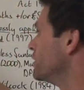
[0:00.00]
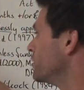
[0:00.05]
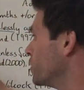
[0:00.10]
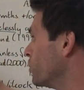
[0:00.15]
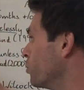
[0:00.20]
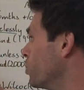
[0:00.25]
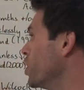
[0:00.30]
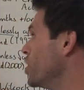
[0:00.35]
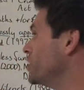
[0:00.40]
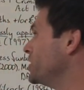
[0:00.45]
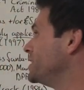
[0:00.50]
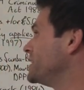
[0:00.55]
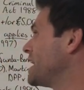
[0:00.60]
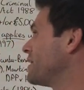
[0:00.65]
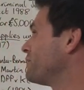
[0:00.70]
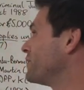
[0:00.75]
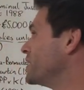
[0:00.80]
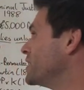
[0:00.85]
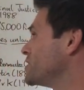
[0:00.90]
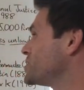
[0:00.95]
the wordy
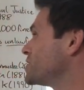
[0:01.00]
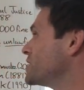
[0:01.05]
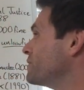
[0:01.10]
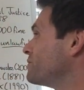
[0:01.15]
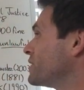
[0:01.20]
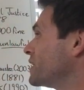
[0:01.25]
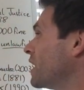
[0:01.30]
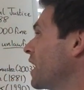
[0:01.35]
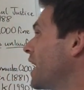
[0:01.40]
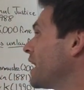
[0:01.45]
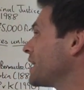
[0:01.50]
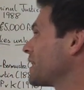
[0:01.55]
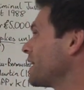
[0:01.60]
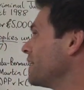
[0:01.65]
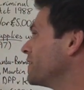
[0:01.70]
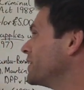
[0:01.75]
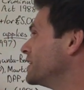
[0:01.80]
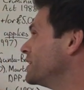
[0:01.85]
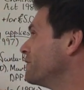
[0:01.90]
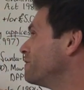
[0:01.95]
definition, if you
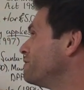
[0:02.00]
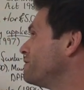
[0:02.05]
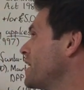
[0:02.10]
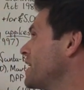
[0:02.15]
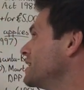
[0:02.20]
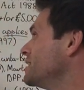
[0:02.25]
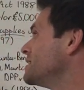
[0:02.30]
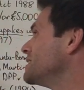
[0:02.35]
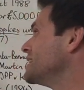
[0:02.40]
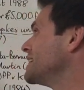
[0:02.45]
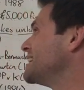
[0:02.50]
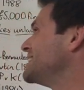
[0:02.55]
like, the defendant